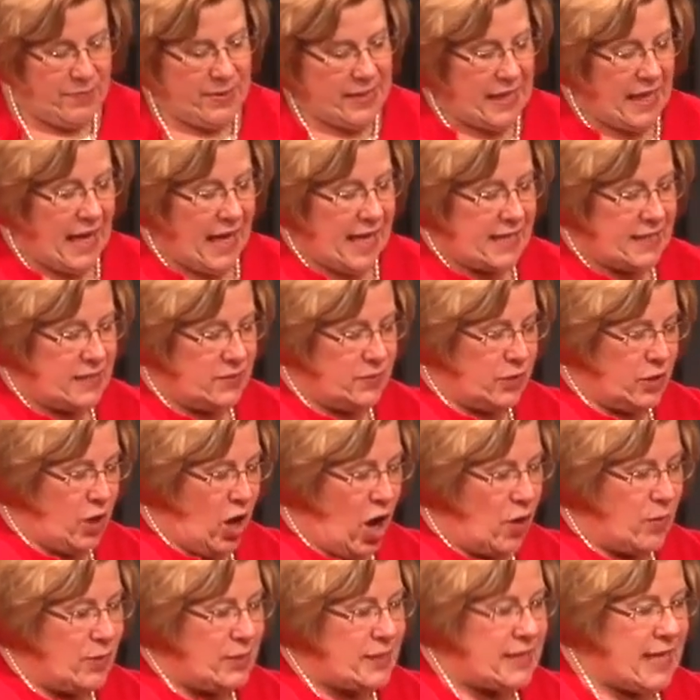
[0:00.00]
because we
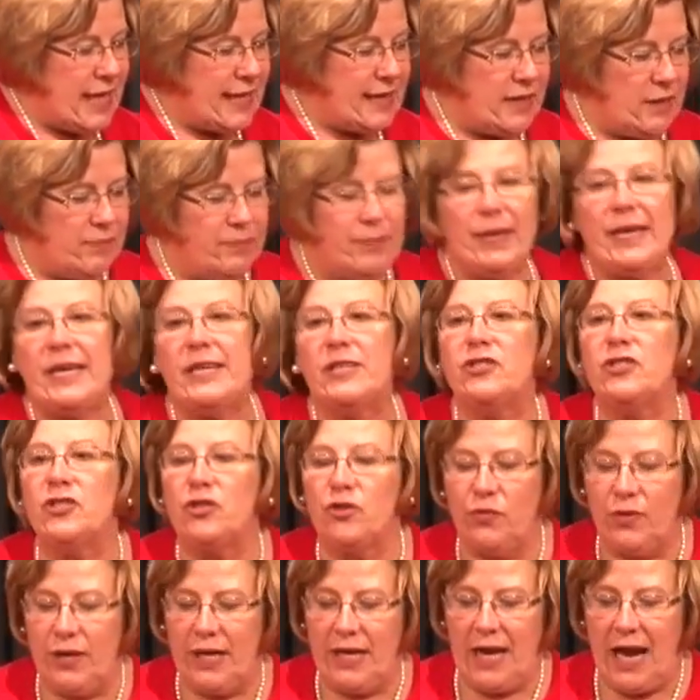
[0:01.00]
always got the biggest
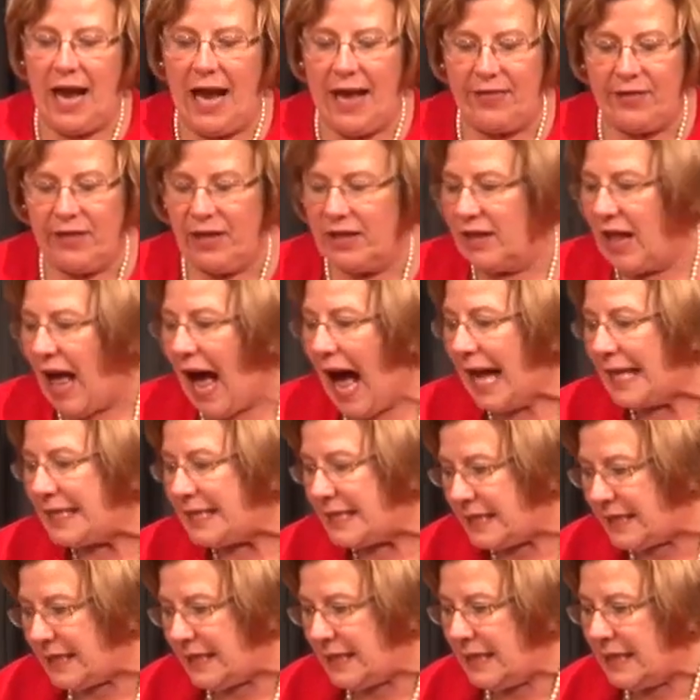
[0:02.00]
tree on the
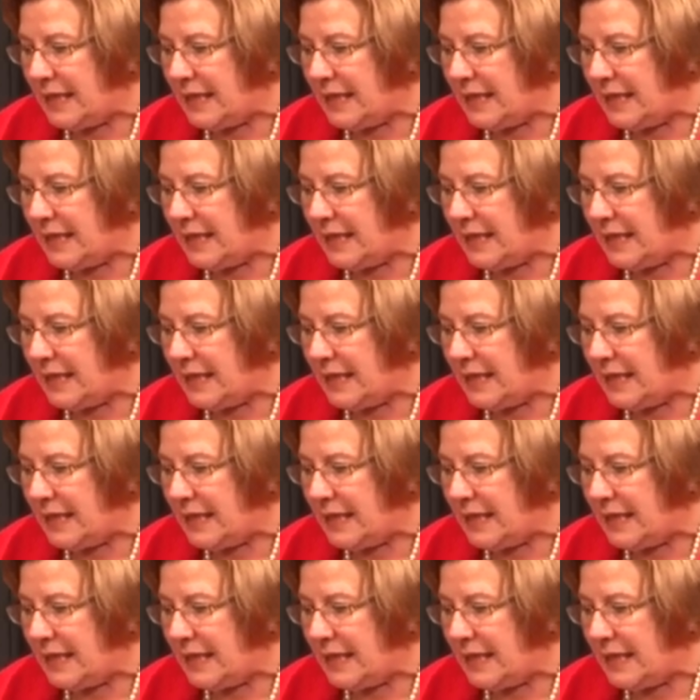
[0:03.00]
loft.